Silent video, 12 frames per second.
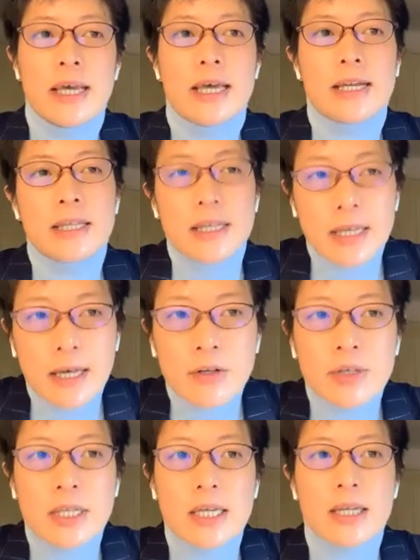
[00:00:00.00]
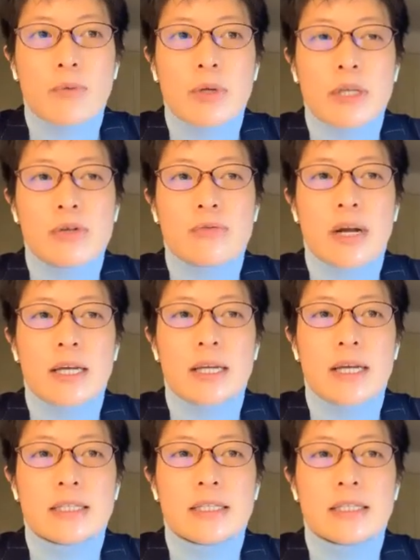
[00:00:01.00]
And I think the other thing that we need to
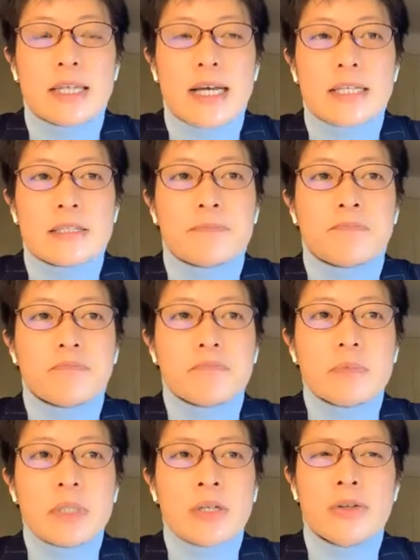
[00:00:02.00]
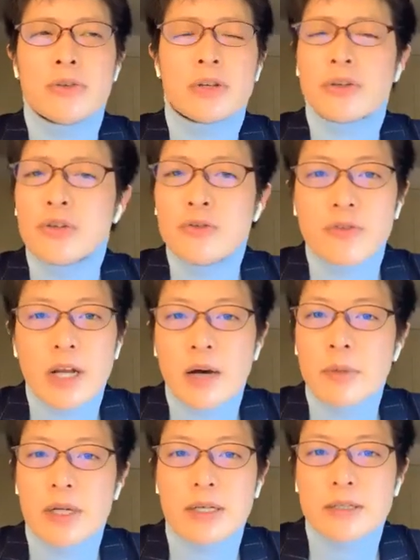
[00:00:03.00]
recognize is that there are new
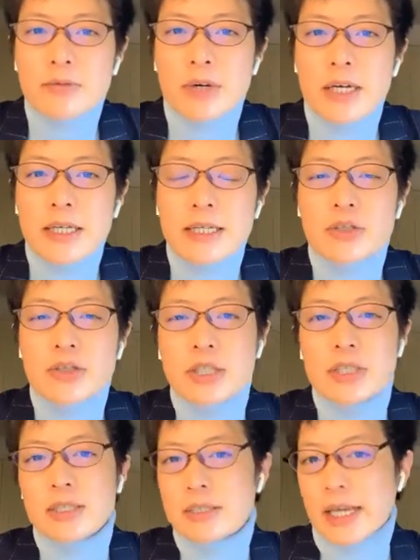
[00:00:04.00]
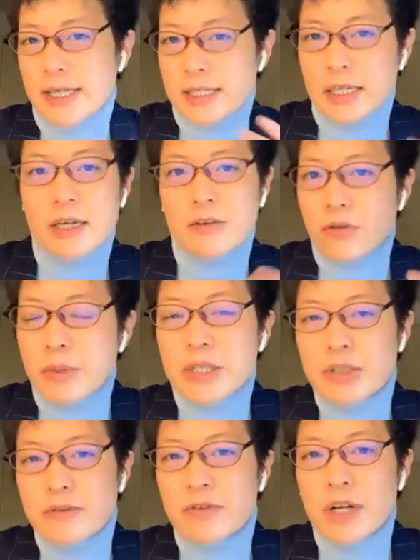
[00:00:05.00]
phenomenons, right? ESG is data
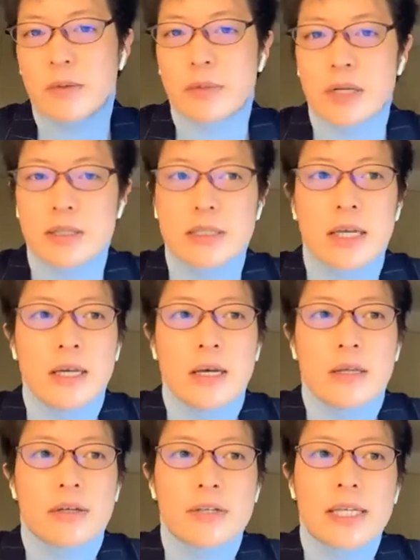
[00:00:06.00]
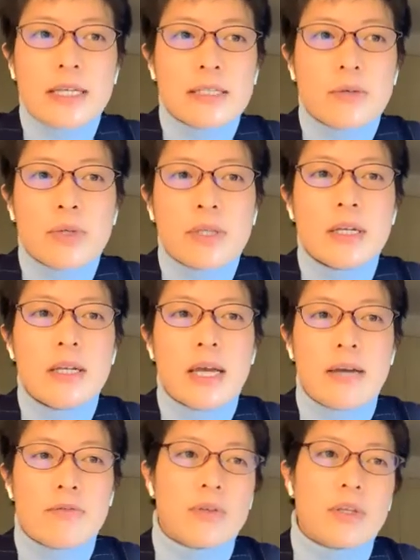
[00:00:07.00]
information phenomenons. There are things that we didn't
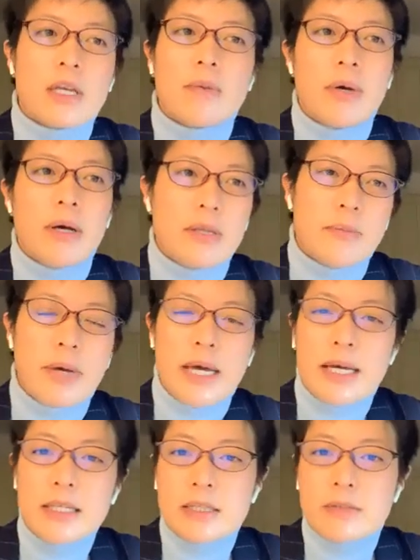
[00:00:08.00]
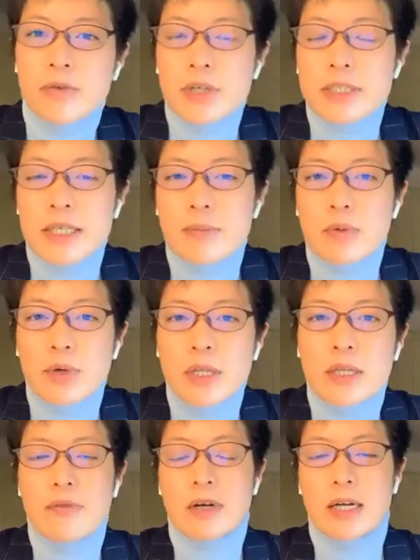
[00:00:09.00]
have to think about in the past. For example, we
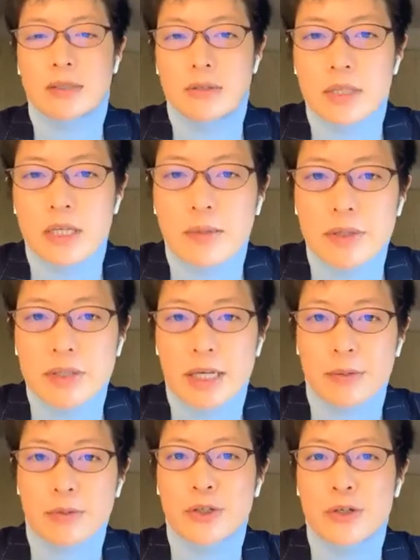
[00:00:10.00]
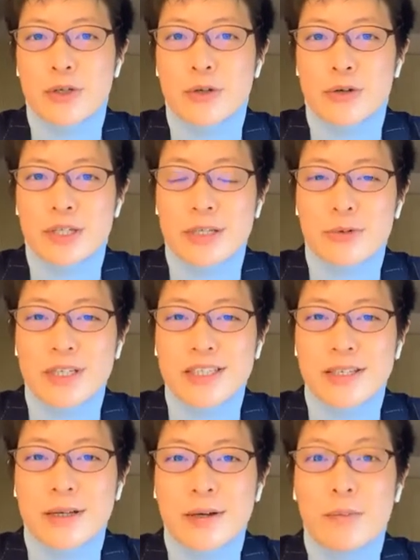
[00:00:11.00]
never had to think about cybersecurity
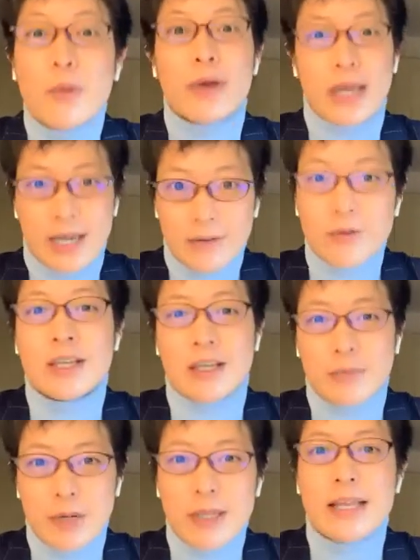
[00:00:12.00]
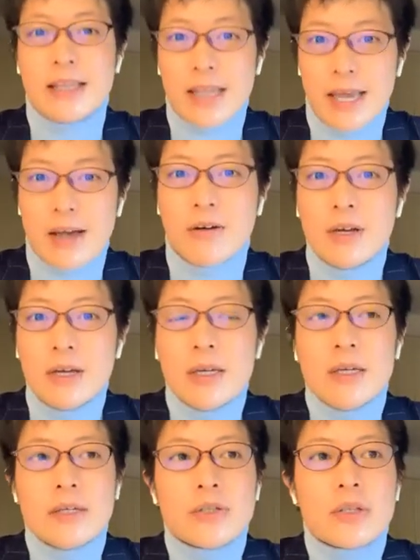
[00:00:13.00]
risk, but we have to think about that now.
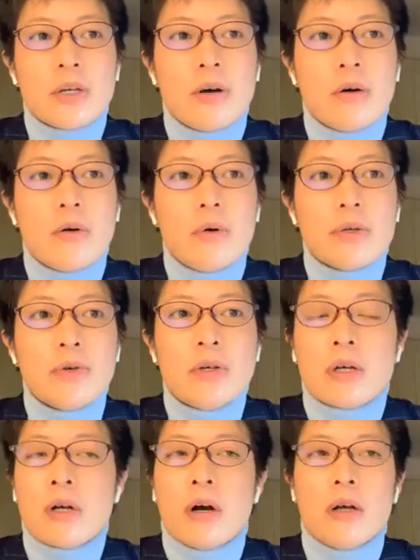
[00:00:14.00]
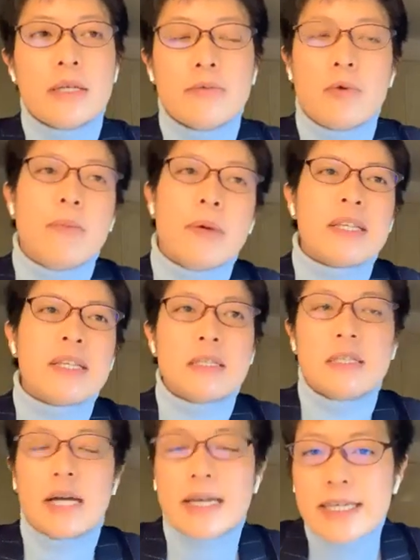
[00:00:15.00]
So you could call it, well, maybe this
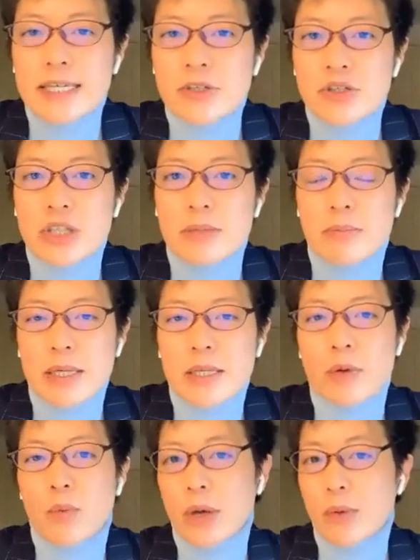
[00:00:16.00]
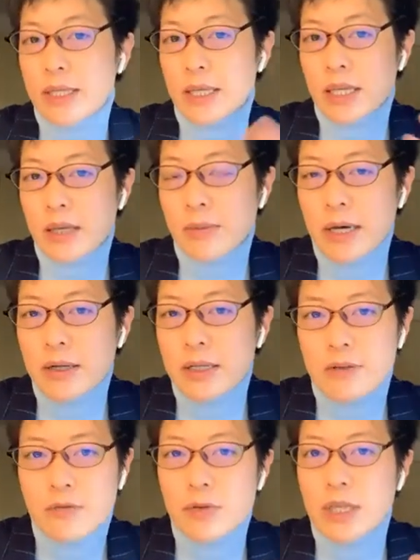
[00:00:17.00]
is not ESG, but the way we think about it,
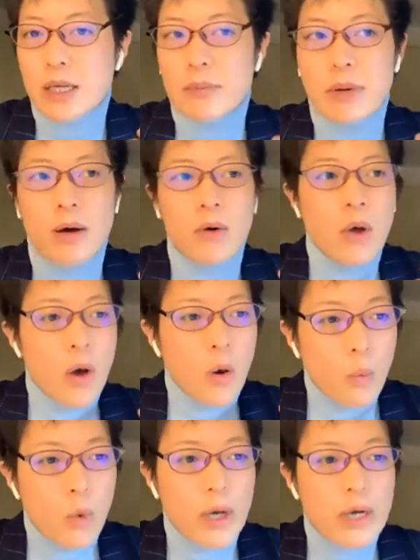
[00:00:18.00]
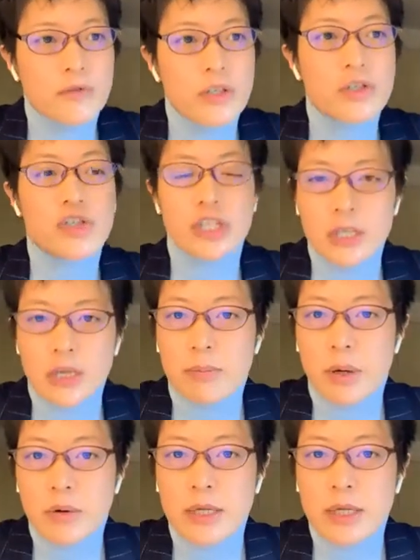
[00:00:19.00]
if you think about one of the G
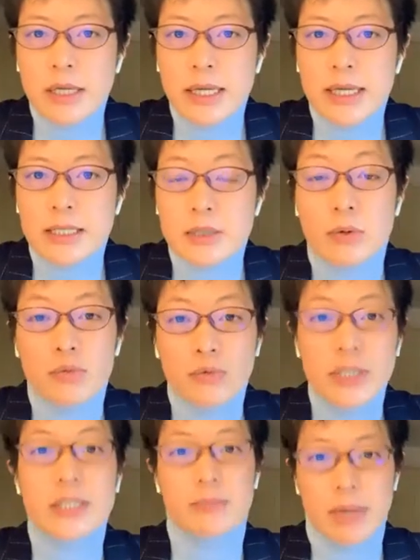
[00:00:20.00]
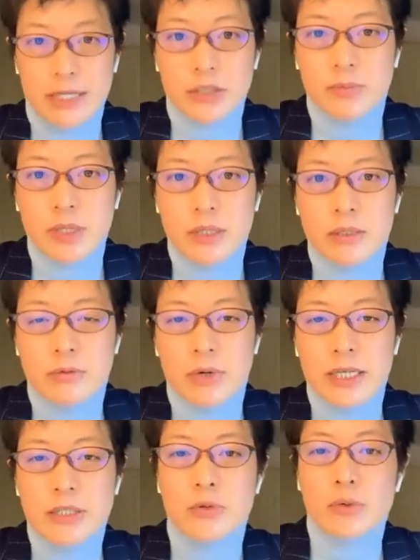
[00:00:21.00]
component is risk management,
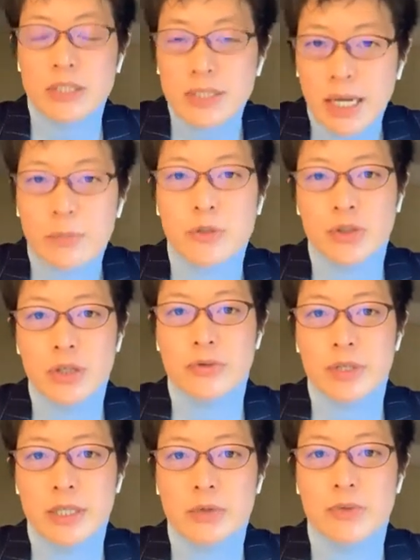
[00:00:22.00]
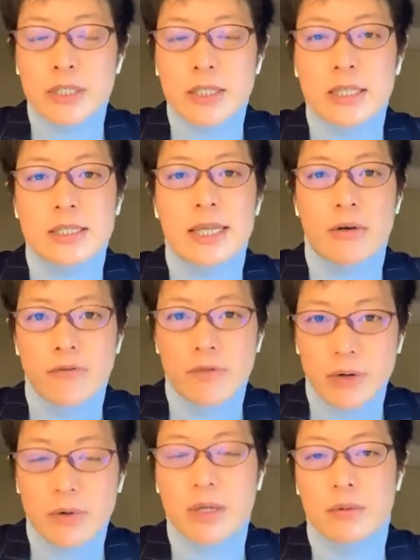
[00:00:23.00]
right? So cybersecurity risk is now a
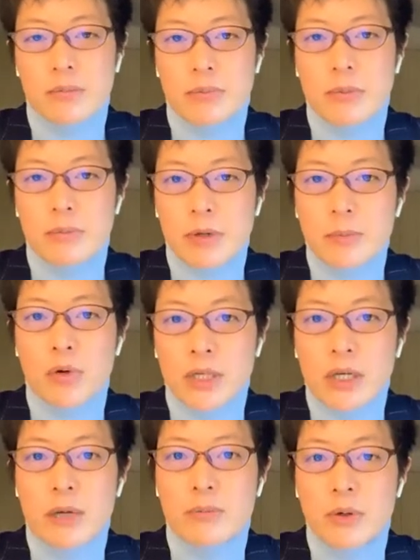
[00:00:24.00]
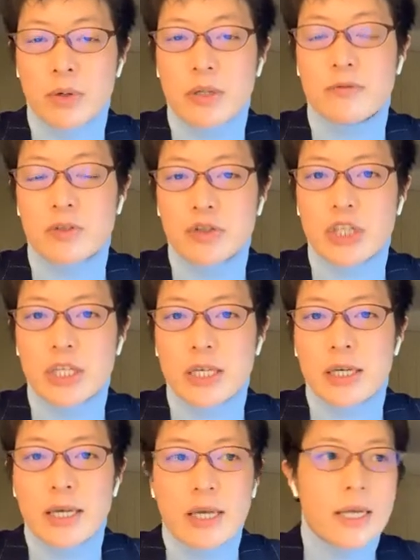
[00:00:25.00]
very important component of the
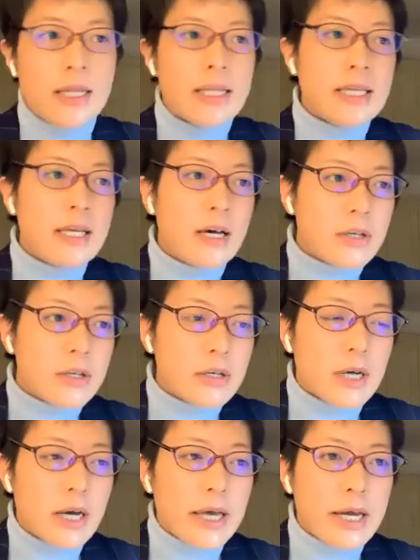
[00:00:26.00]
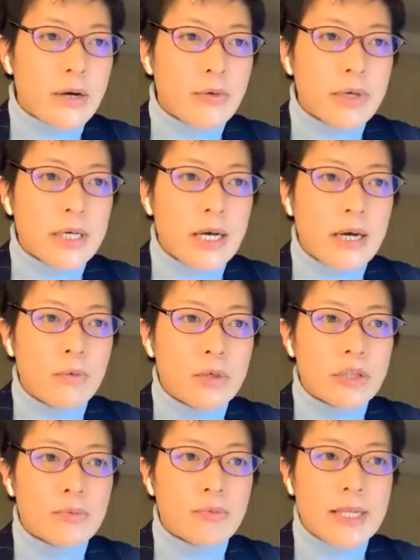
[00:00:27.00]
G. The other area,
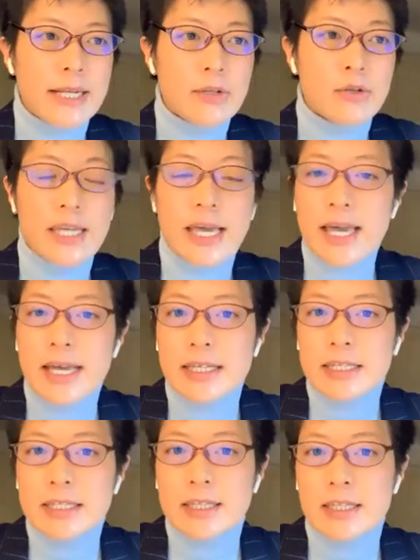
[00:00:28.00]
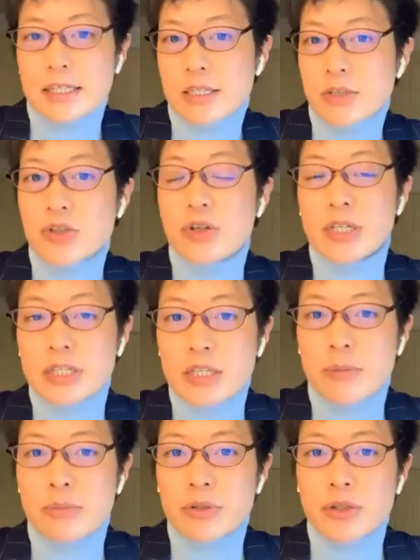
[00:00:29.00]
which is related to the S, that's concerning
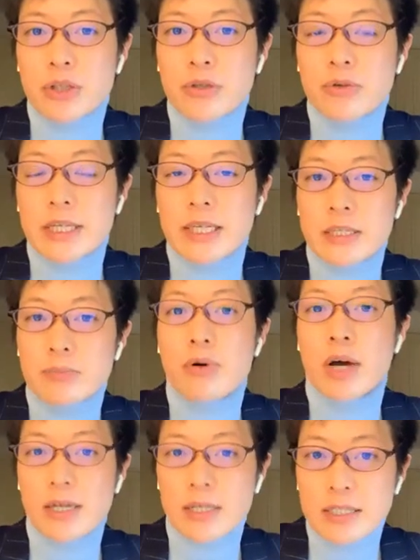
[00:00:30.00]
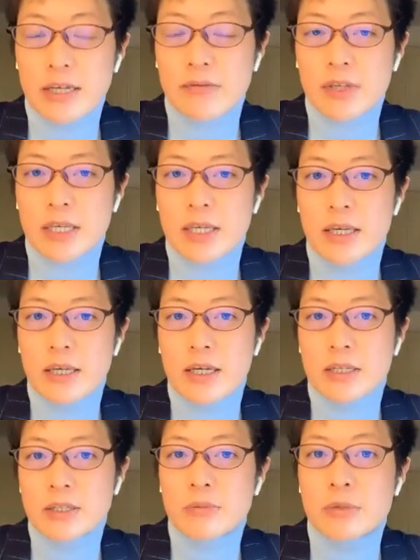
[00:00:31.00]
cybersecurity, is product safety and
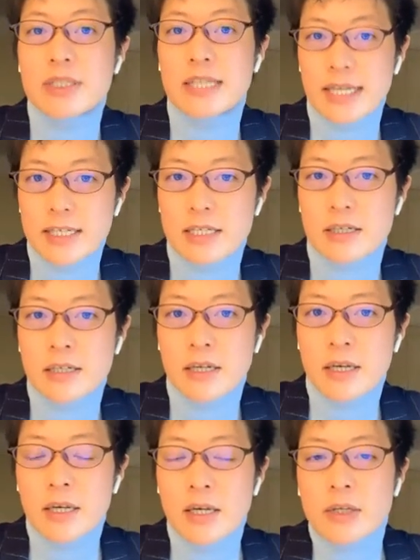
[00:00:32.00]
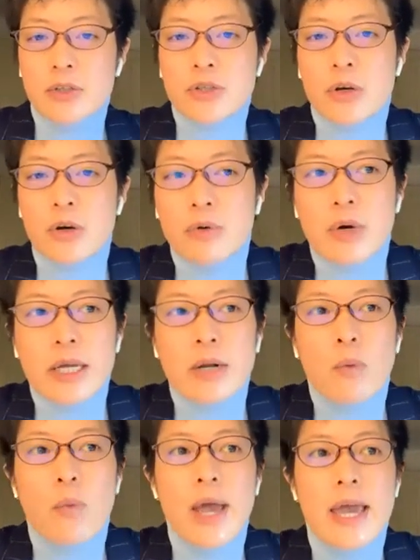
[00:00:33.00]
customer data. So in
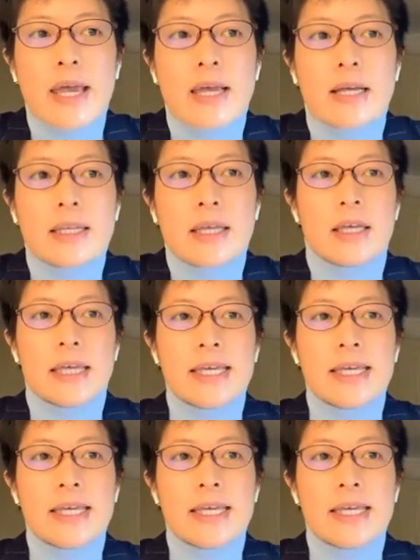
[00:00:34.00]
a way, I think